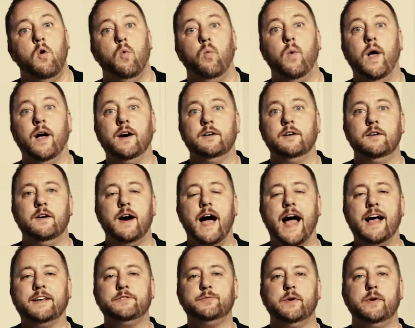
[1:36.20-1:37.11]
Well,
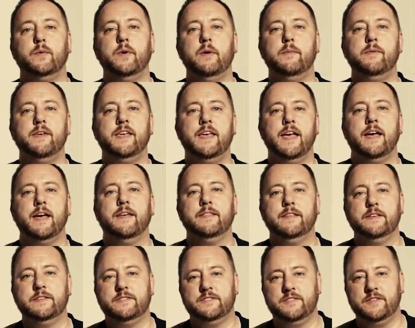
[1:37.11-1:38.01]
last week we began
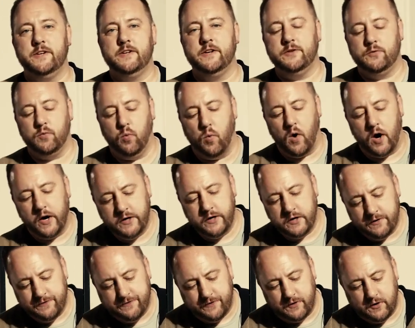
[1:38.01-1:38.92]
this series,
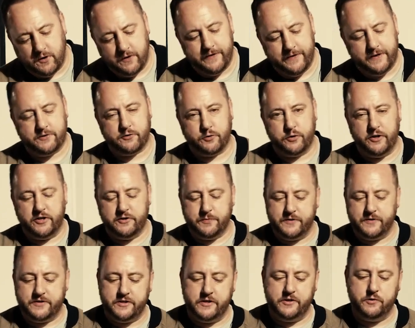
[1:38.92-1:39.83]
Wonderful, this
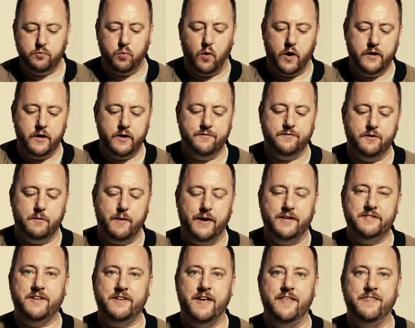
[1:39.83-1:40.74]
Christmas series, Wonderful,
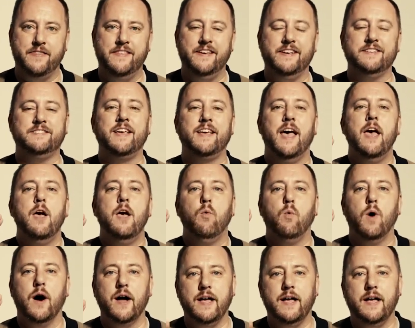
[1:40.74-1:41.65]
by saying this
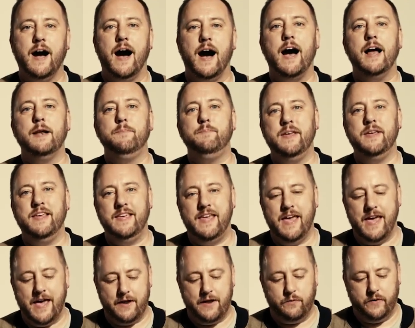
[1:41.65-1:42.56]
What God
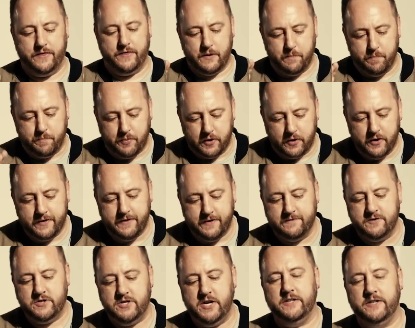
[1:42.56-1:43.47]
began with the birth
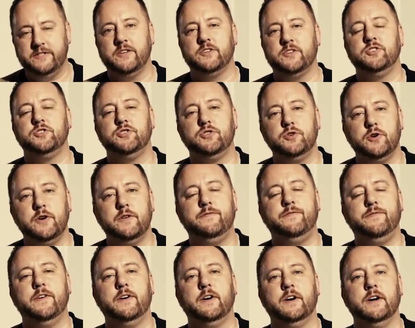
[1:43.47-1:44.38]
of Jesus should
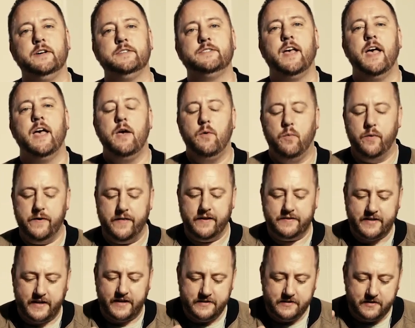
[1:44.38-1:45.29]
fill us with a
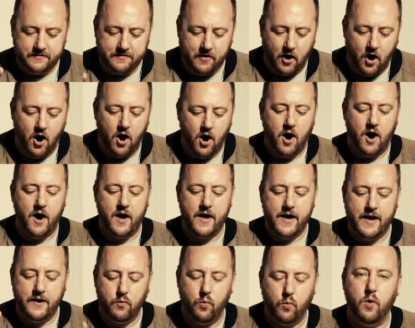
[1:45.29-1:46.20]
sense of awe
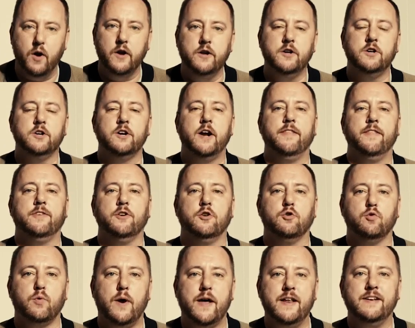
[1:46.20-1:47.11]
and wonder at the
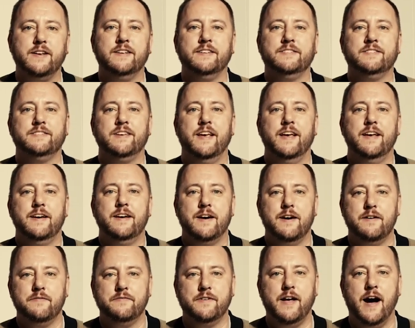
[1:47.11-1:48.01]
greatness
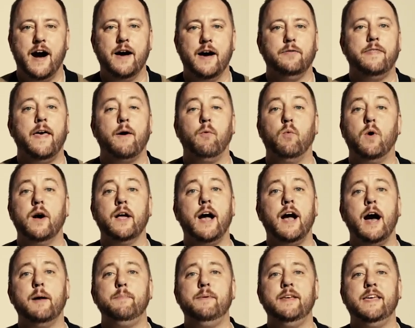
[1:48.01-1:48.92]
of God. That what
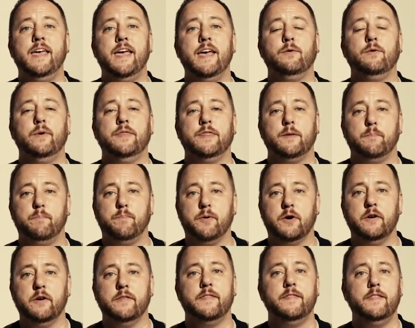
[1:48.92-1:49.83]
God began with the
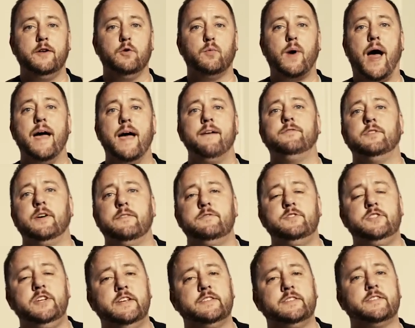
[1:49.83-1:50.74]
birth and the arrival of
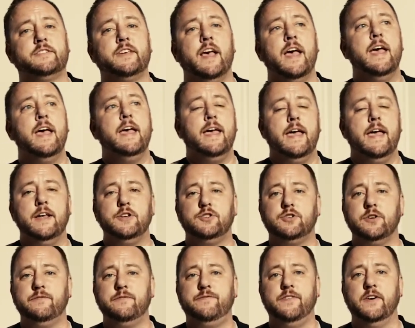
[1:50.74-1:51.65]
Jesus, it
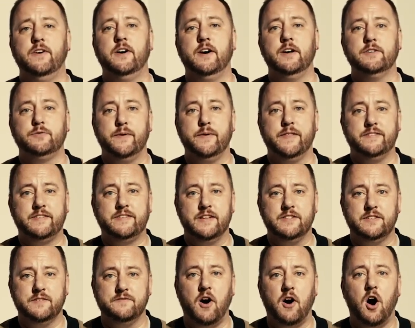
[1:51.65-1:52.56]
should fill us with a
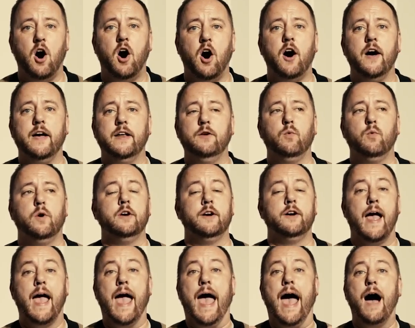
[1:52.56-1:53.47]
sense of awe and wonder
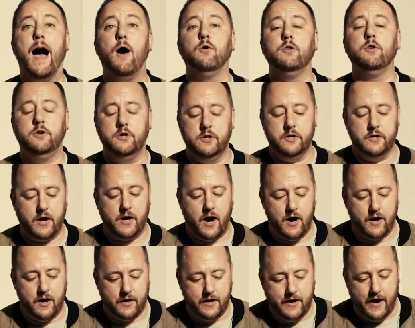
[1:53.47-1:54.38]
at how good
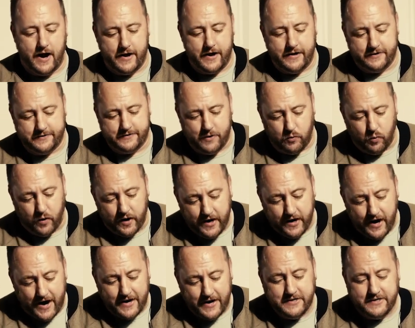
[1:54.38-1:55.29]
our God is. That what
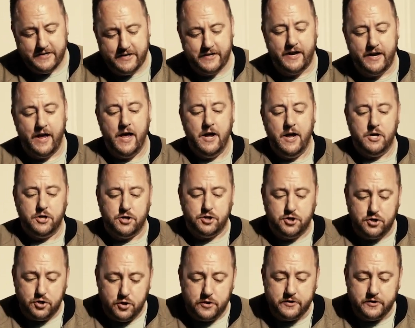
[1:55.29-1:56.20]
God did
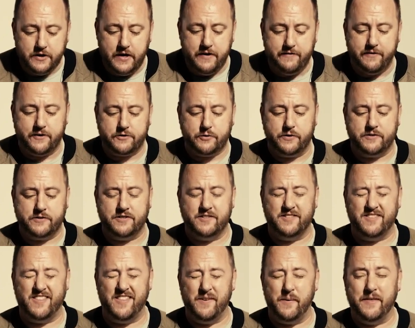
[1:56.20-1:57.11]
should leave us with
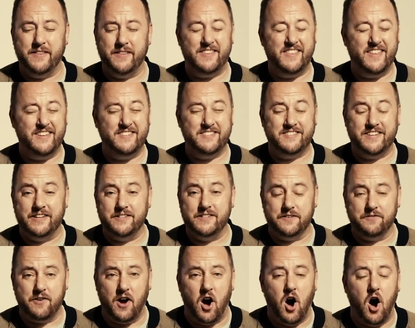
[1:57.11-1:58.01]
this, with this sense
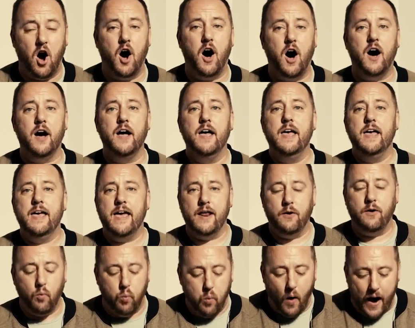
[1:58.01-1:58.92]
of awe
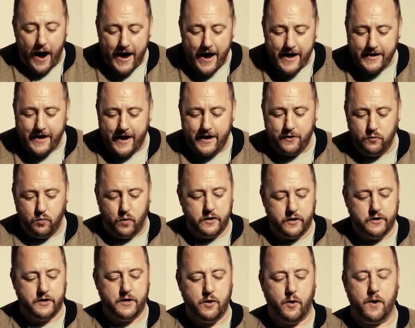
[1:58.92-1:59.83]
and wide eyed
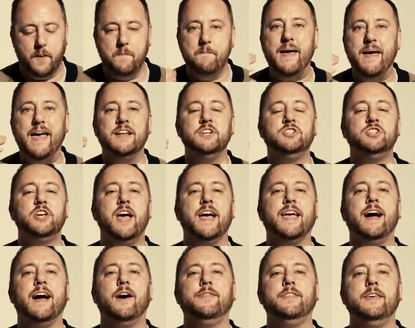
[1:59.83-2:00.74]
wonder, going, man,
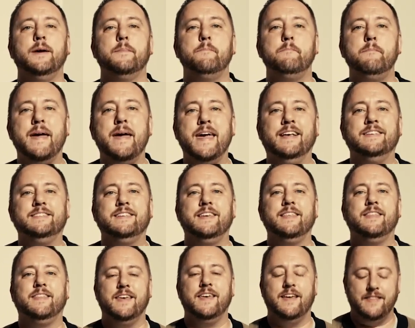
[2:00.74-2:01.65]
check out the
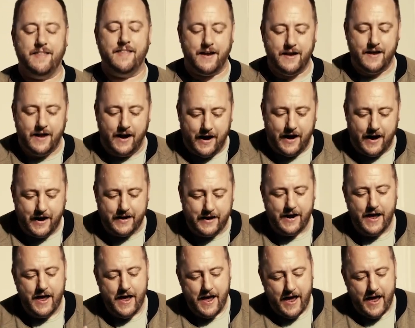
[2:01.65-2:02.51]
amazing thing that God